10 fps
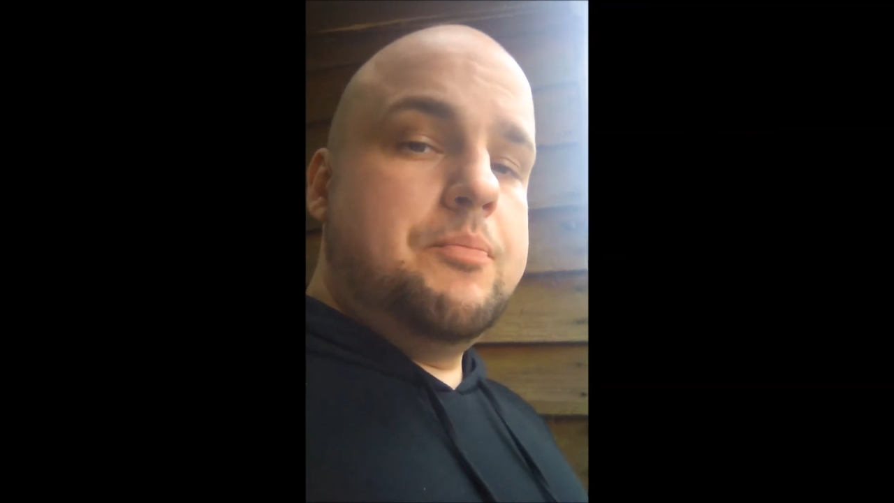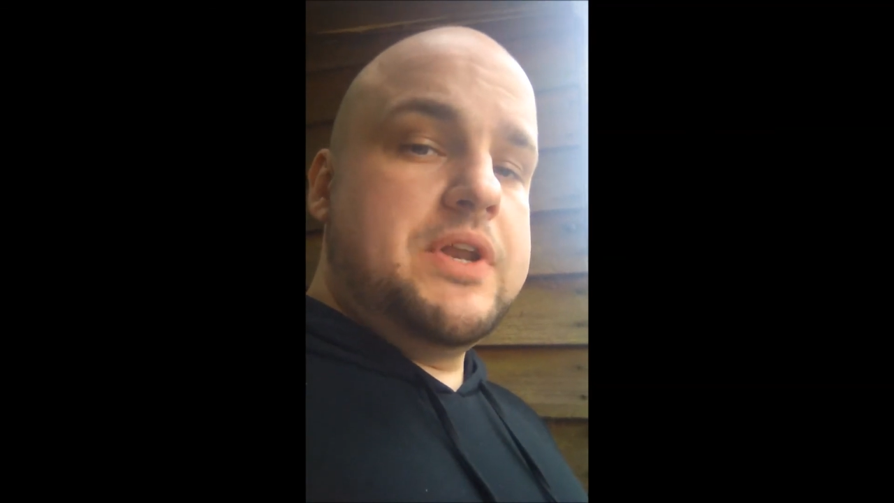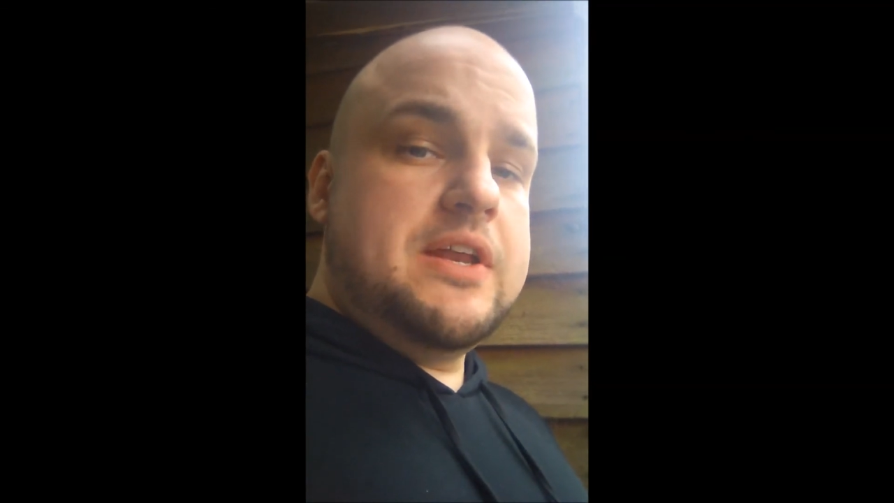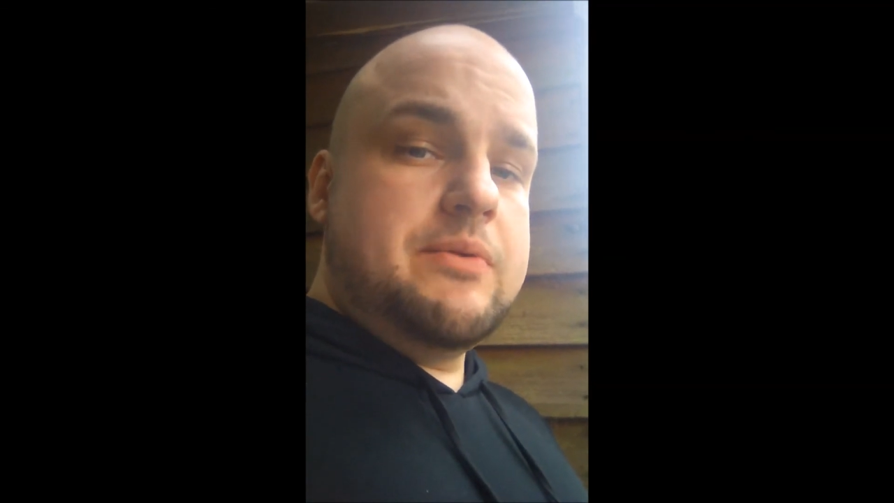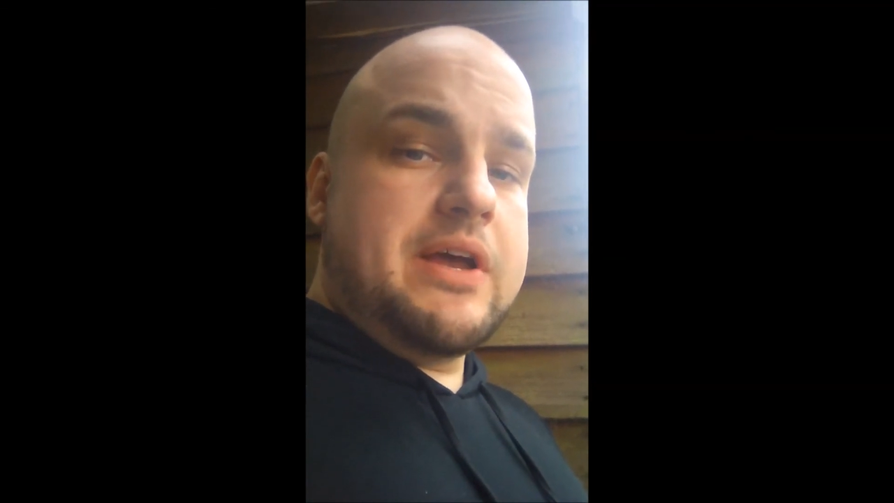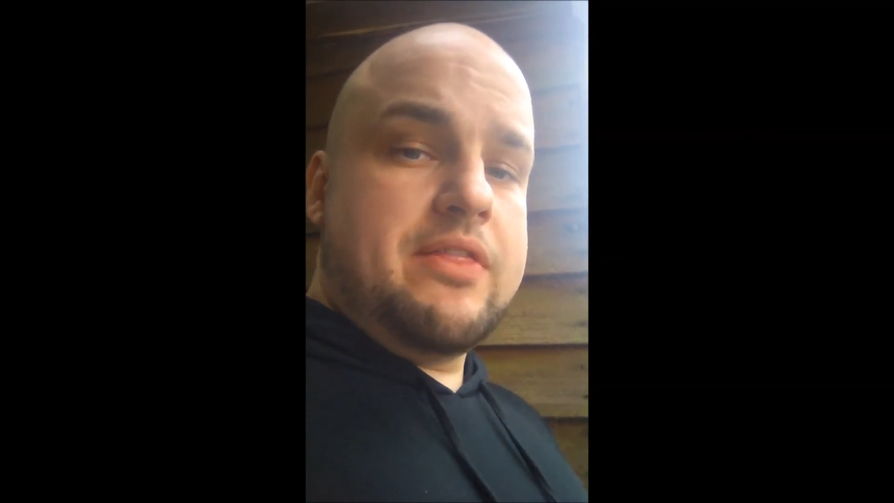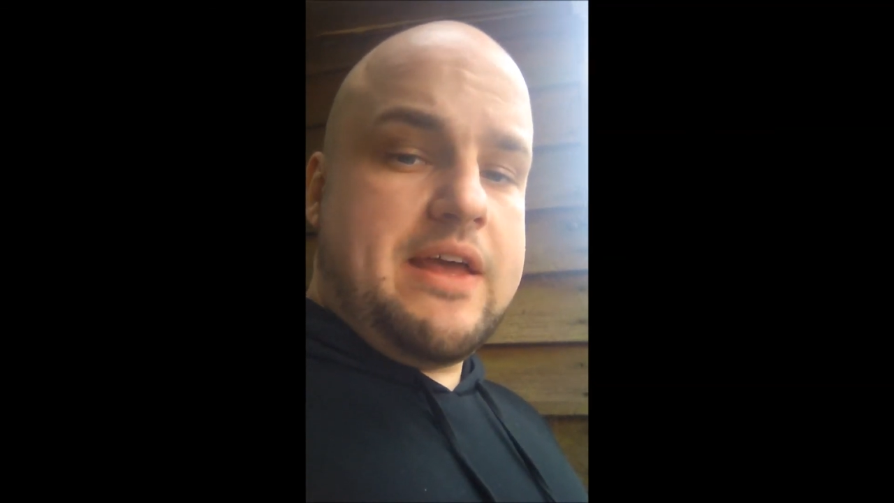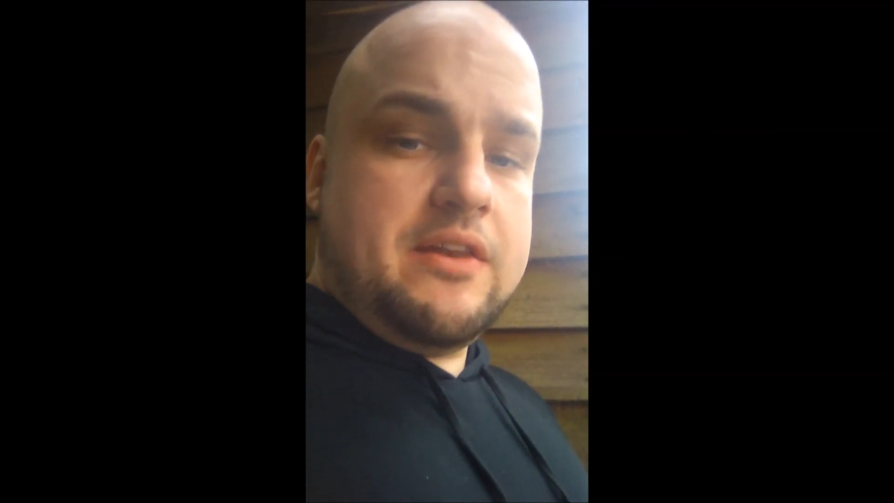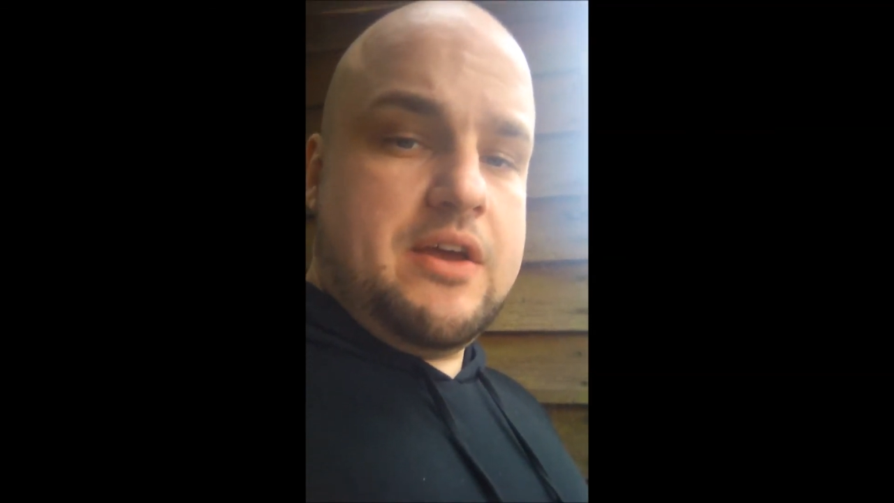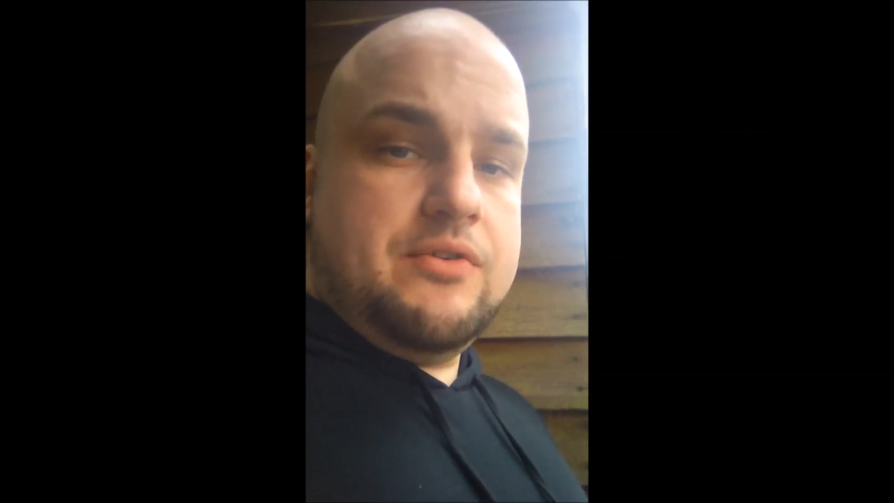But anyway, on
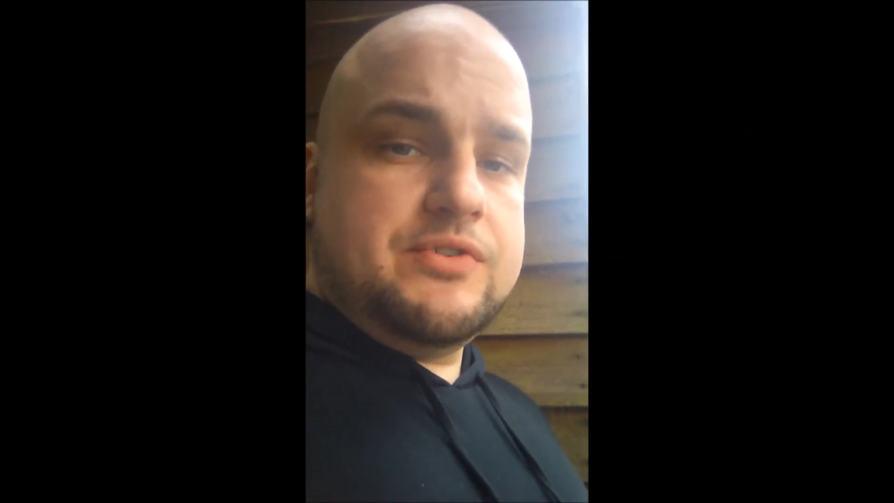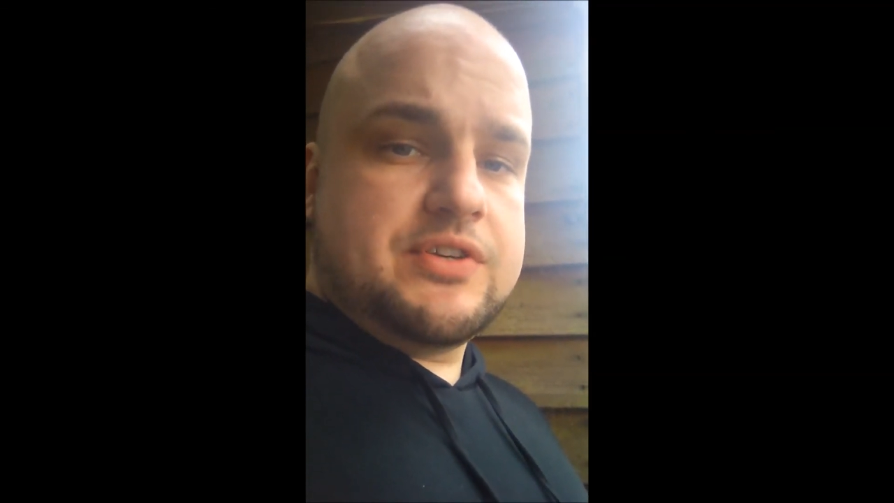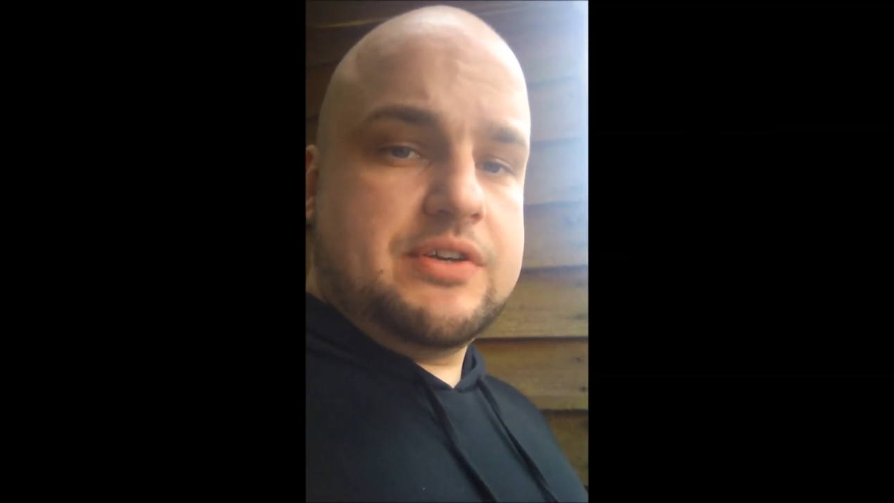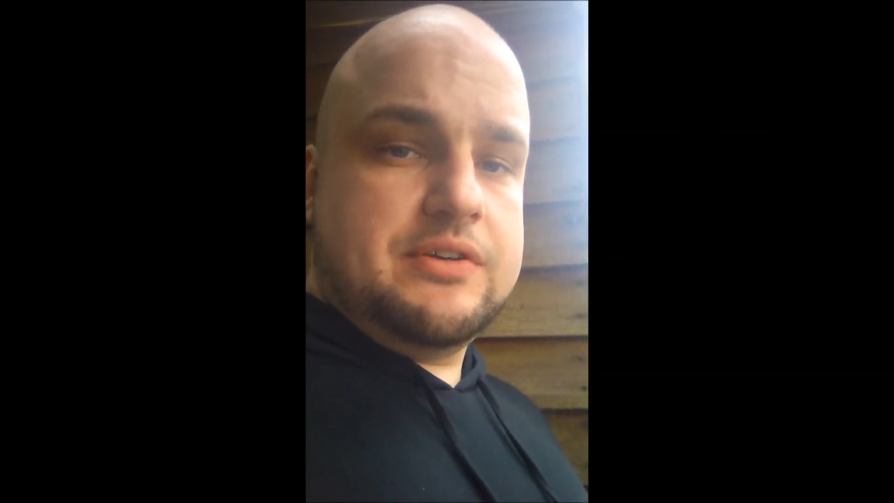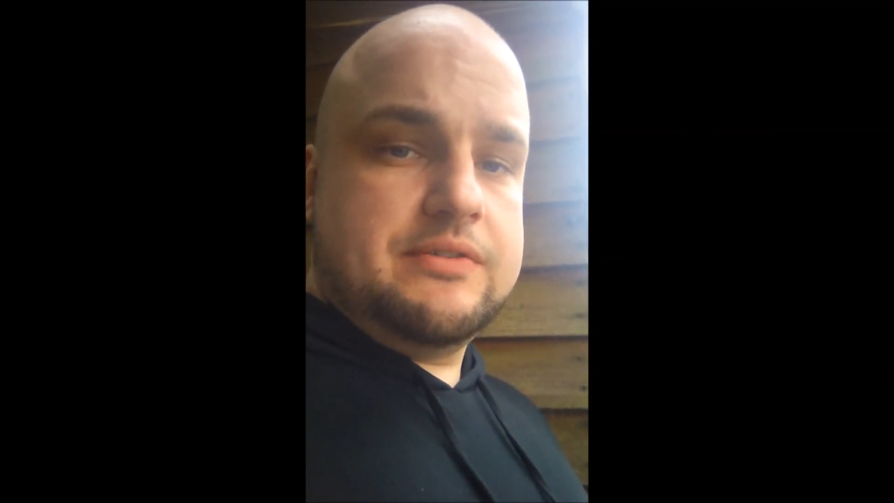that note,